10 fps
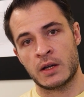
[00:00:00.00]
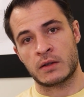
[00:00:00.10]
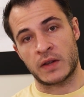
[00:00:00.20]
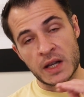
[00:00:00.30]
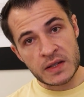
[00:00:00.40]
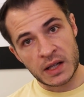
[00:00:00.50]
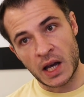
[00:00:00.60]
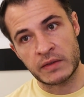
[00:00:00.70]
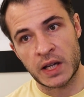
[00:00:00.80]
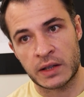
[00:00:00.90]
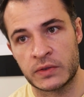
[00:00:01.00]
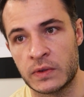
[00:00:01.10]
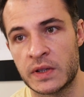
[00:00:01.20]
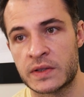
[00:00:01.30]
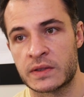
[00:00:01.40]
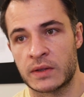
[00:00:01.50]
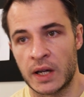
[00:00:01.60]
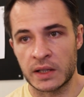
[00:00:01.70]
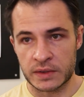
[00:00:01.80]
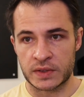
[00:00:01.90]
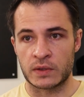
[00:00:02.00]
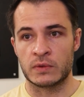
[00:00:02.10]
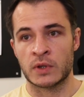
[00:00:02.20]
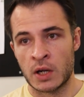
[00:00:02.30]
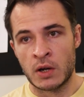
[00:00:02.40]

Now there's a caveat to this. Okay, so